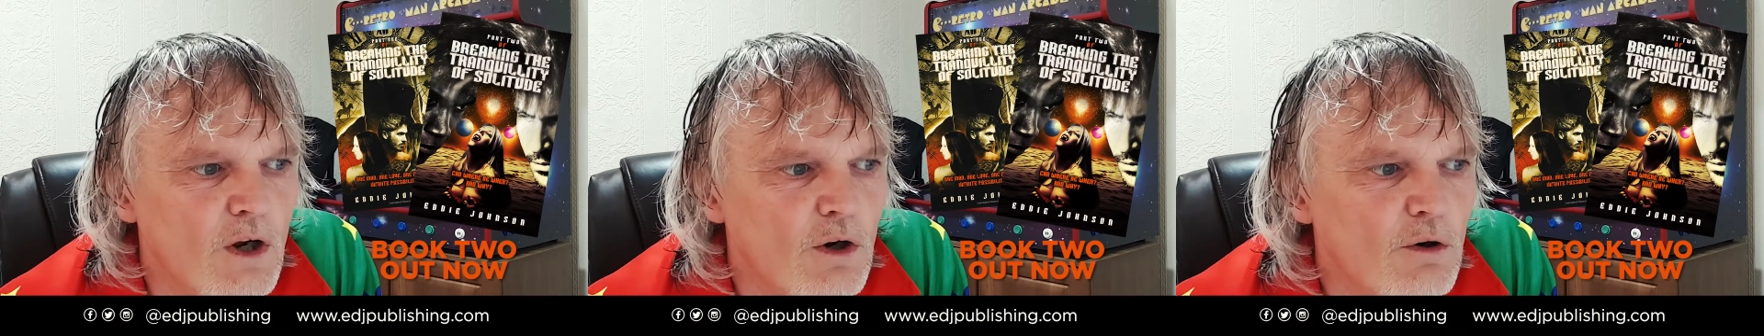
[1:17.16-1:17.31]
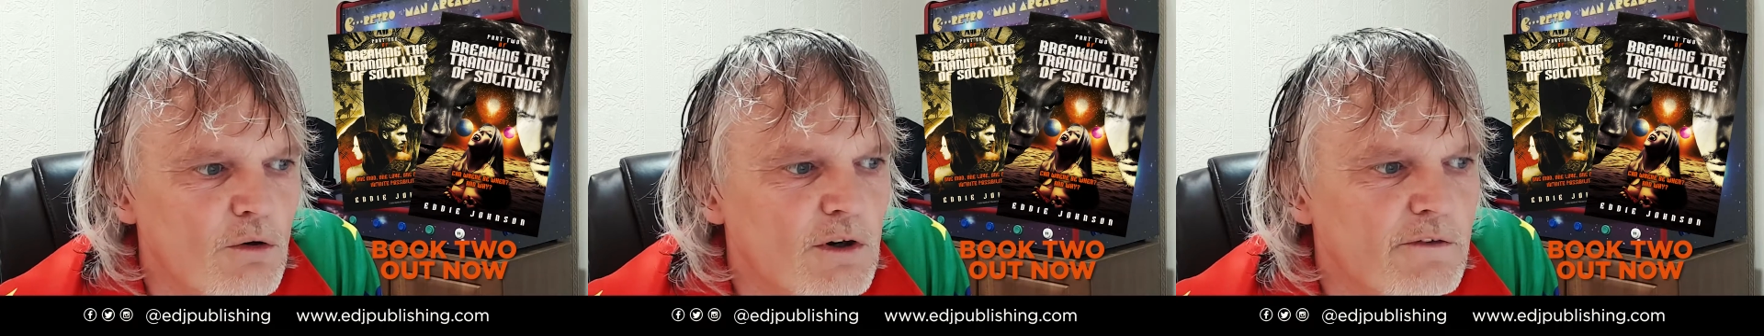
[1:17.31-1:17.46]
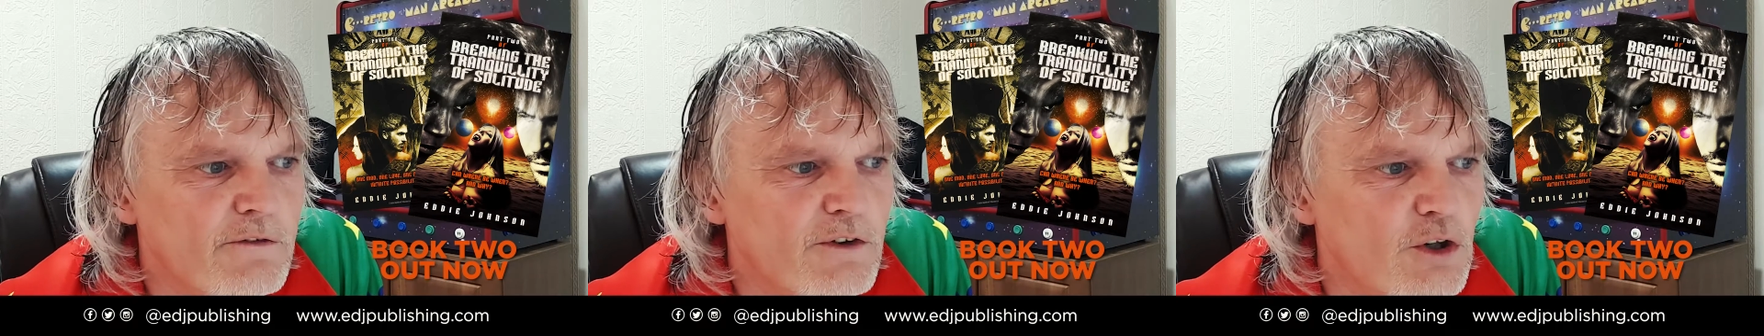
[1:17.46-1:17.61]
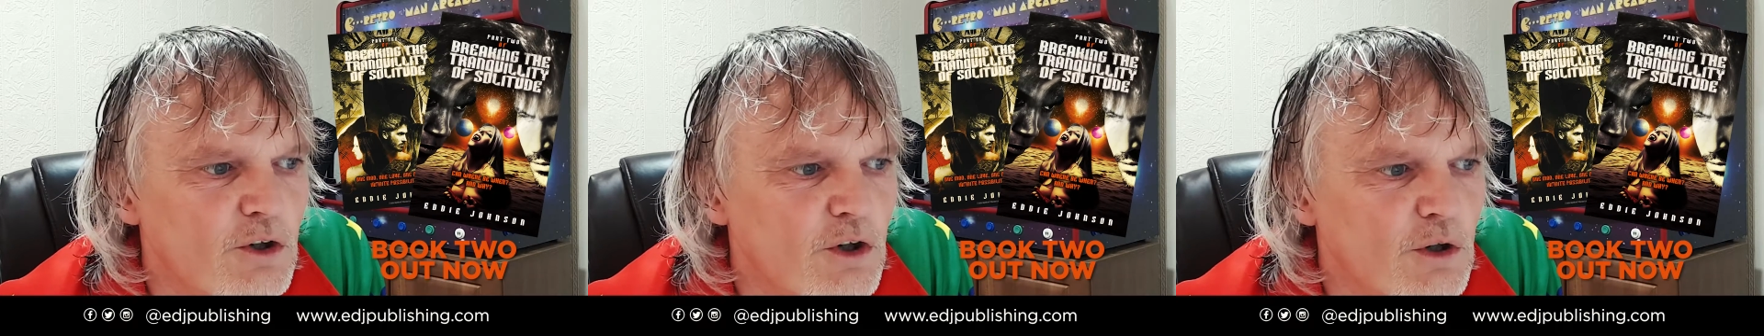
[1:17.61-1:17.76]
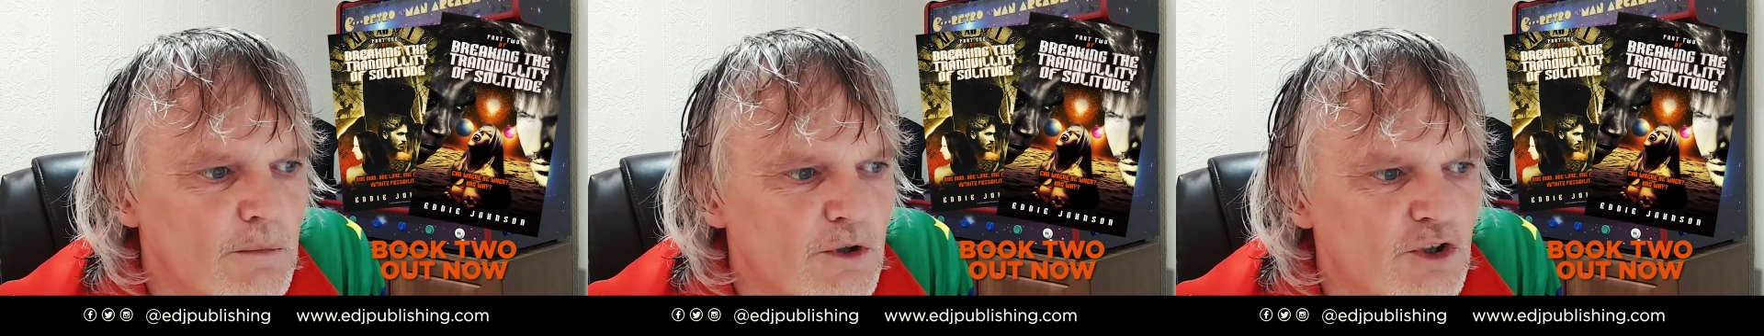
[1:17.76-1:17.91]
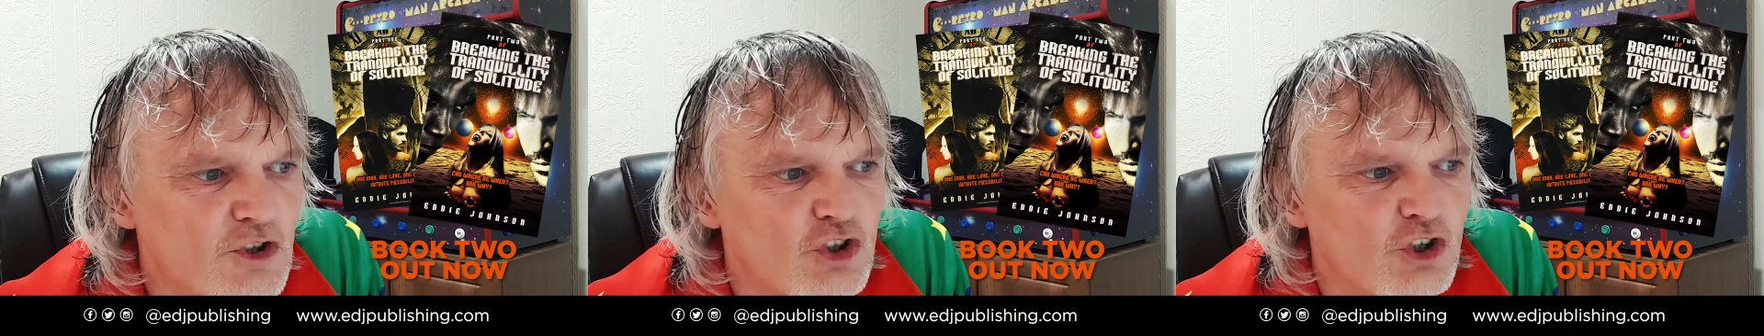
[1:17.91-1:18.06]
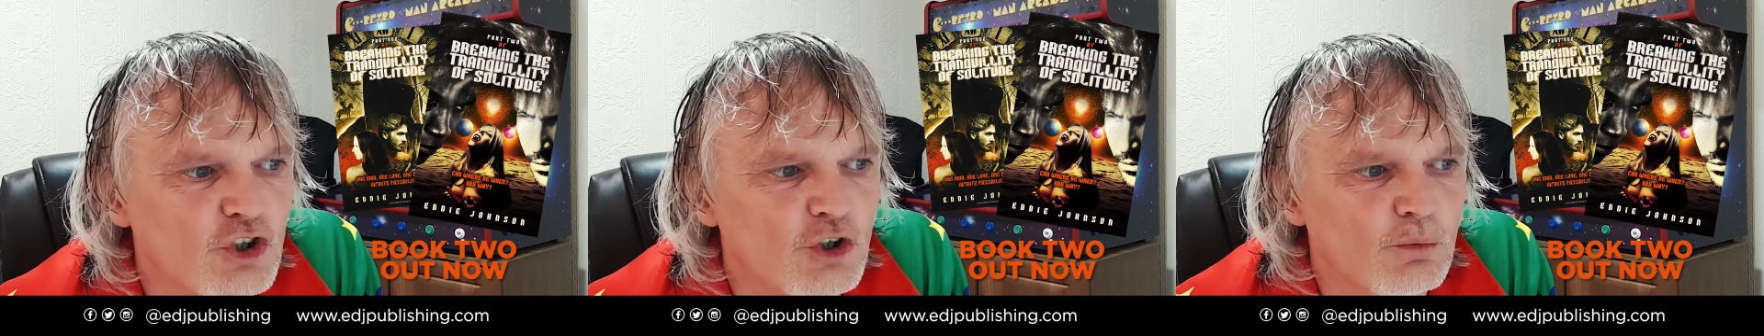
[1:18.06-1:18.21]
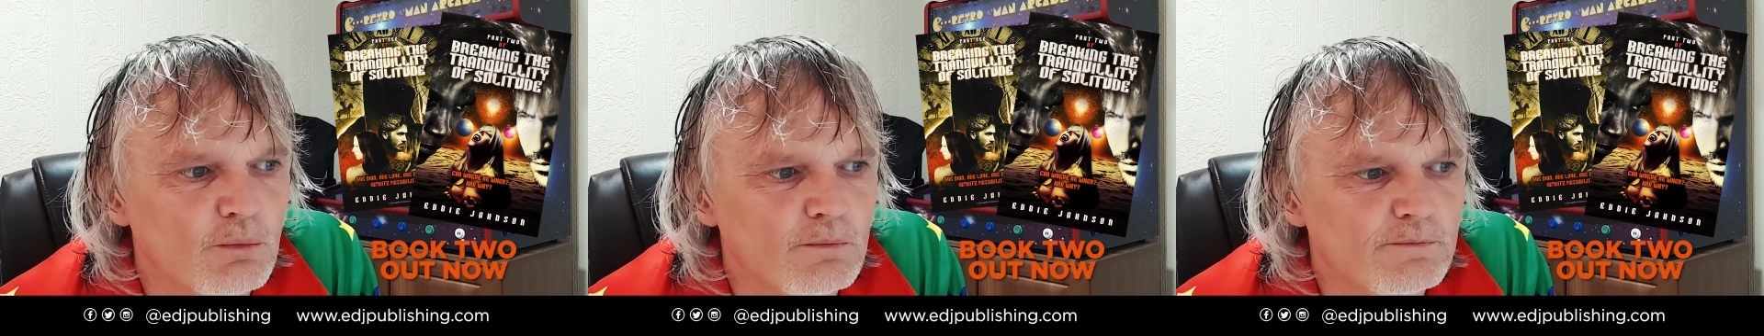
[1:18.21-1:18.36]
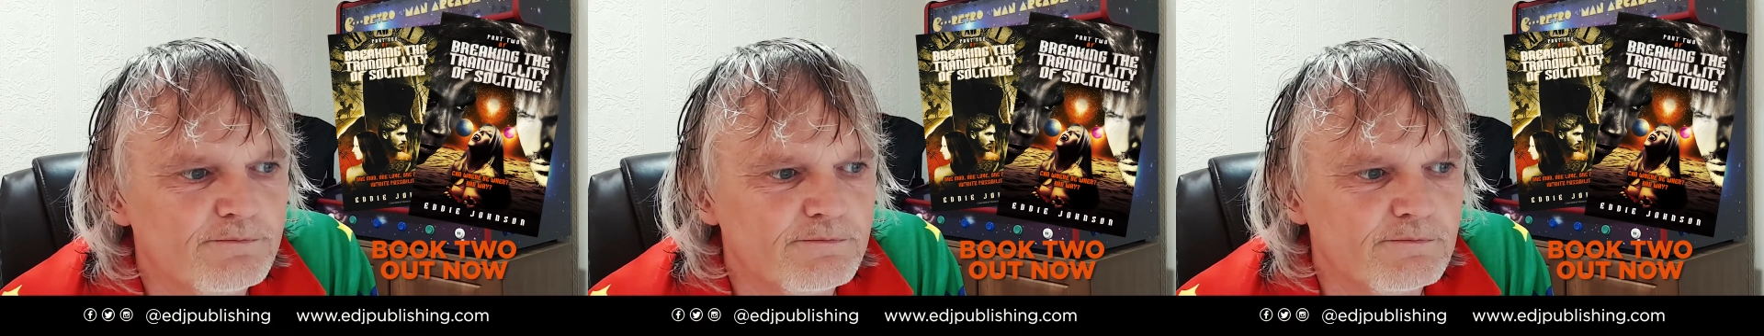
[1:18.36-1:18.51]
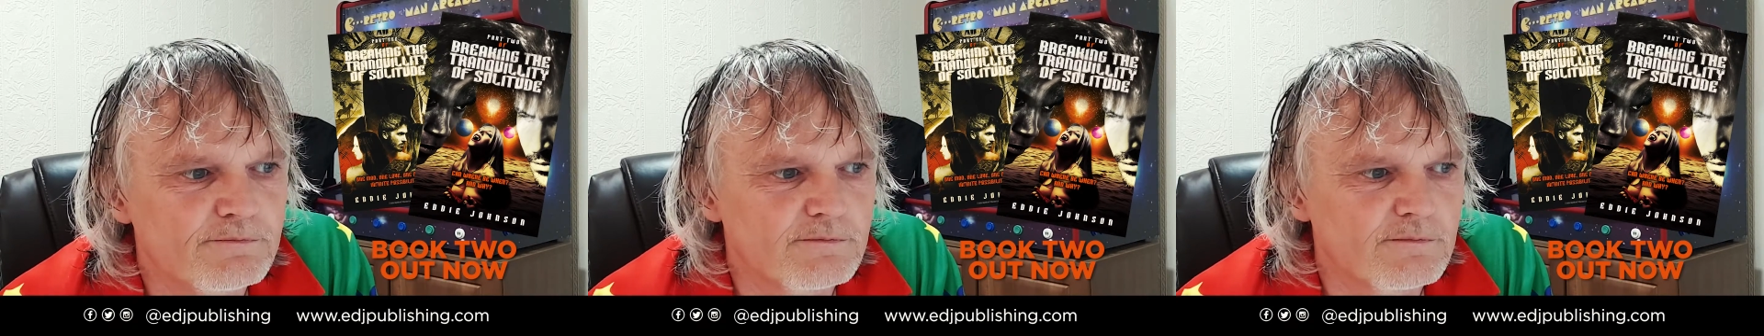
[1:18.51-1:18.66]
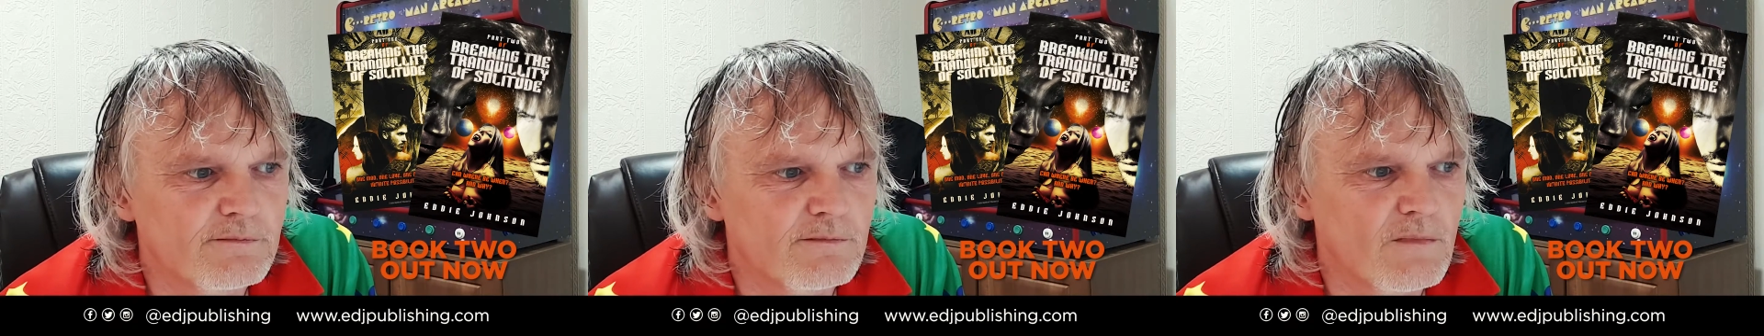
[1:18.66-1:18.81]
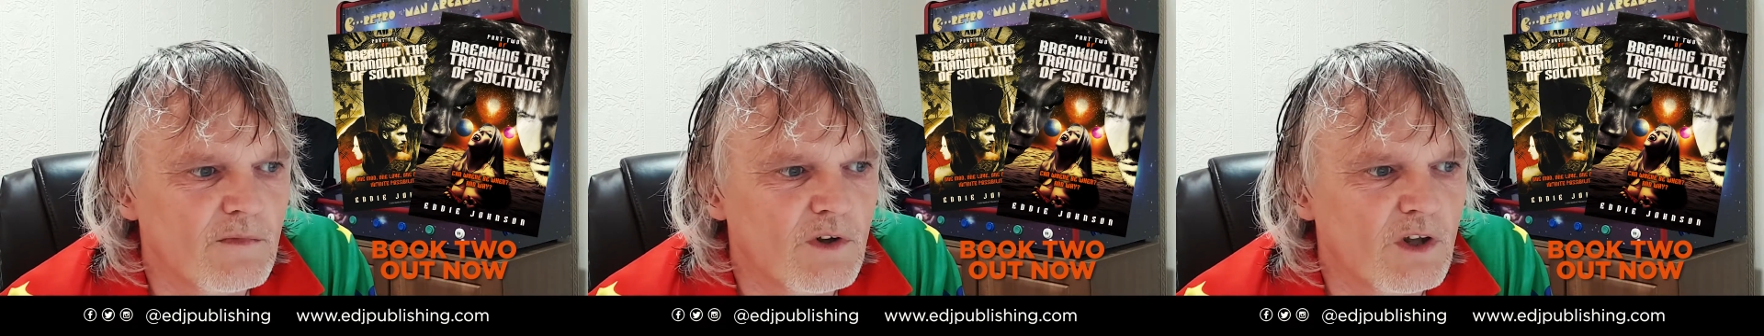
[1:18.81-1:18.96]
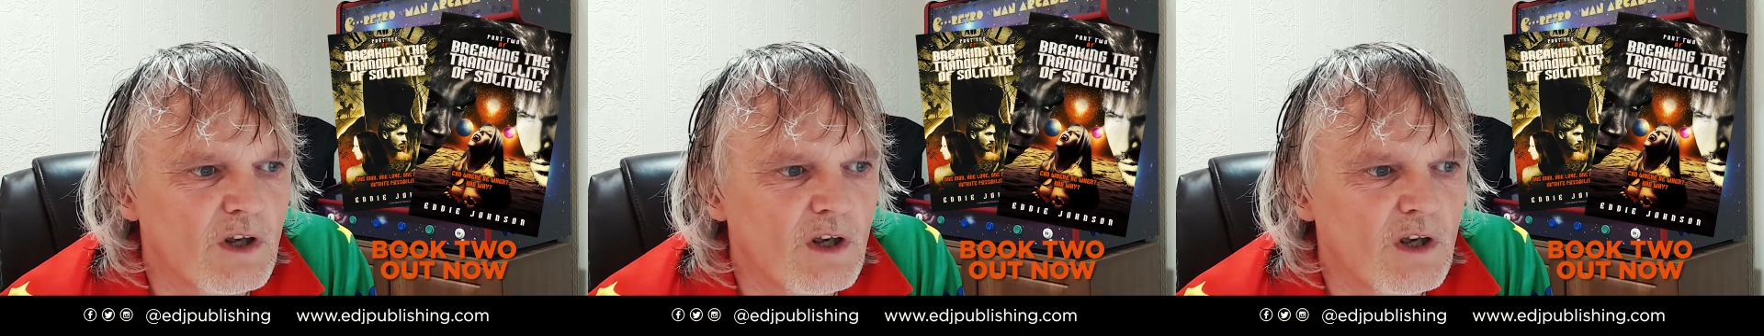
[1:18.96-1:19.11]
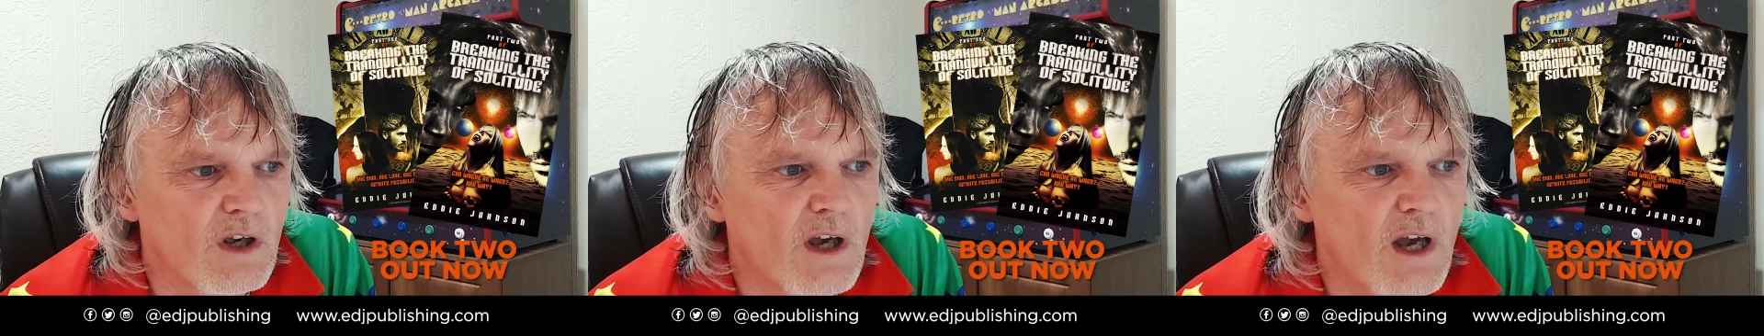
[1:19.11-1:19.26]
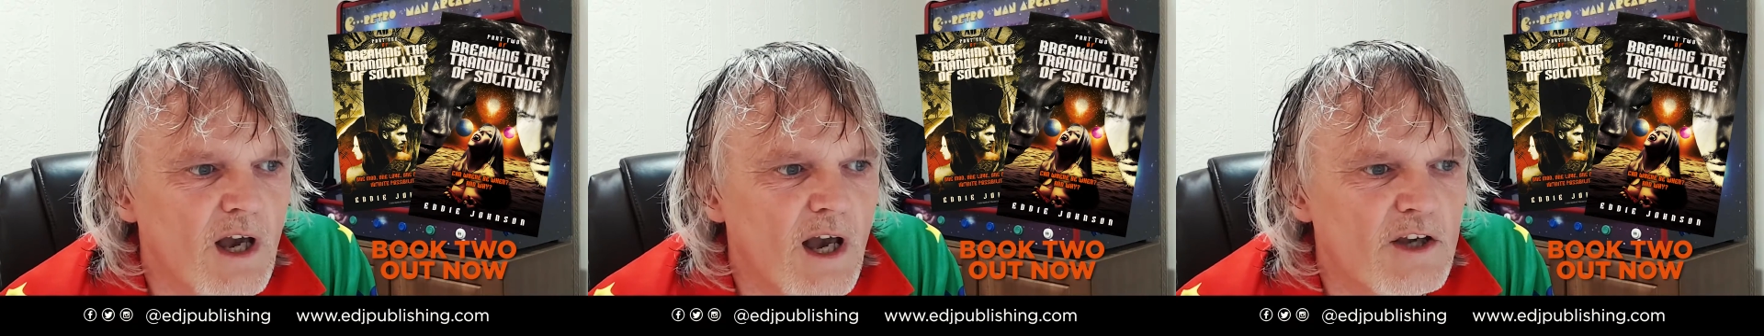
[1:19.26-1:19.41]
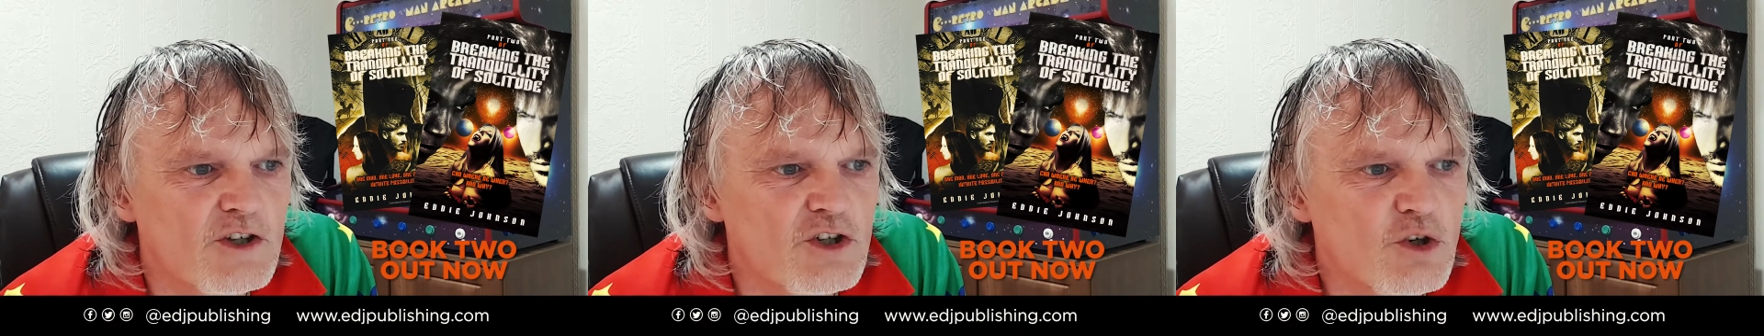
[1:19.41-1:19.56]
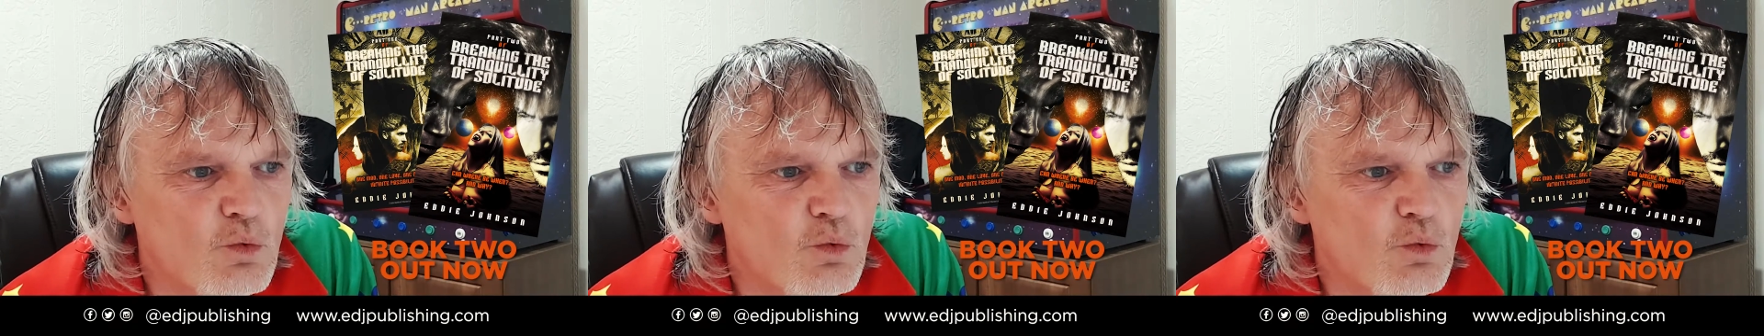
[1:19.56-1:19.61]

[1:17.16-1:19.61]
Review number two. As